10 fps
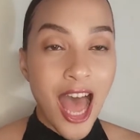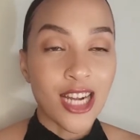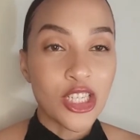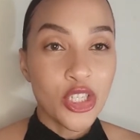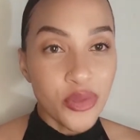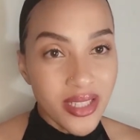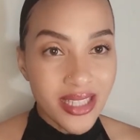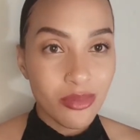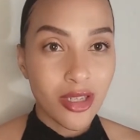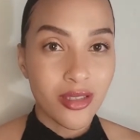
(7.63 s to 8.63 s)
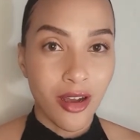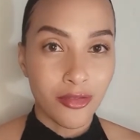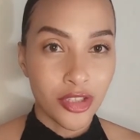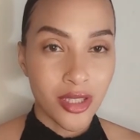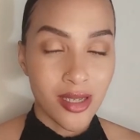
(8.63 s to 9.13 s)
and treatment
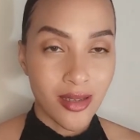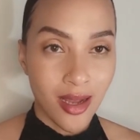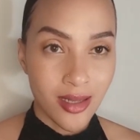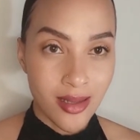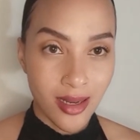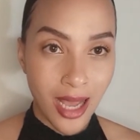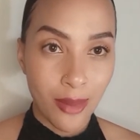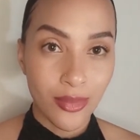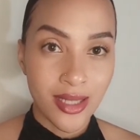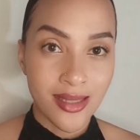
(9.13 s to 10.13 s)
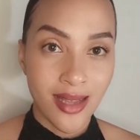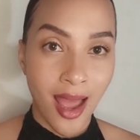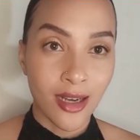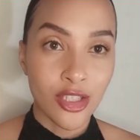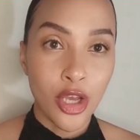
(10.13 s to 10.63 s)
of shares under the Companies
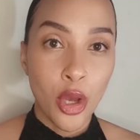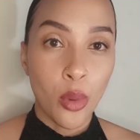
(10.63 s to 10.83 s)
Act,